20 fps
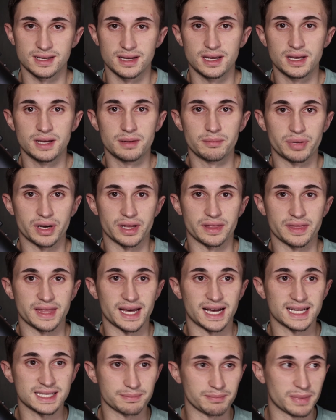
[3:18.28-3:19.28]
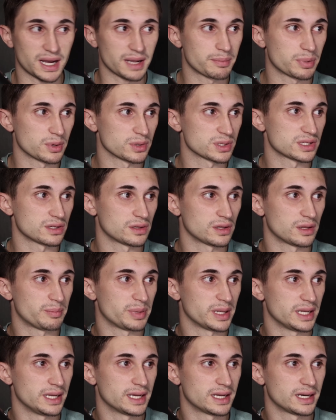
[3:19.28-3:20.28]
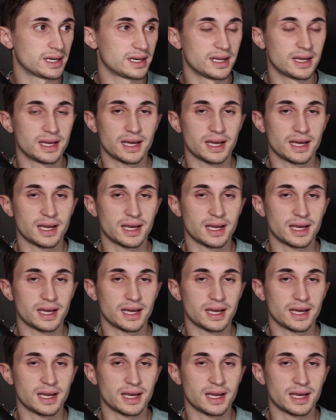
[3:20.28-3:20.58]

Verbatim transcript: but that's my personal opinion.